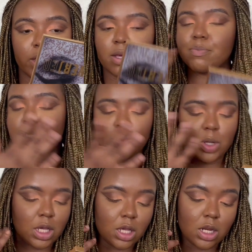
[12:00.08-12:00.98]
in
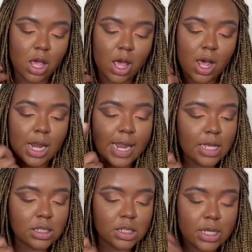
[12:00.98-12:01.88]
between
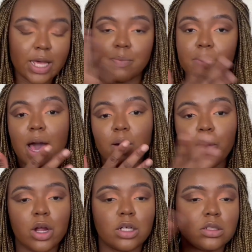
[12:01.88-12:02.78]
Legacy and
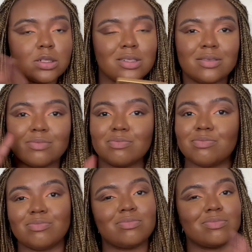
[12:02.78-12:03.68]
Power, just to,
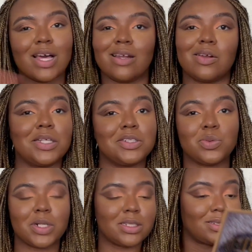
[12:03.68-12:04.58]
I don't know, I just
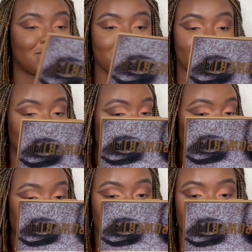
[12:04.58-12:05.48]
wanted something
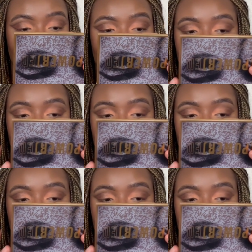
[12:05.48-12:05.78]
in there.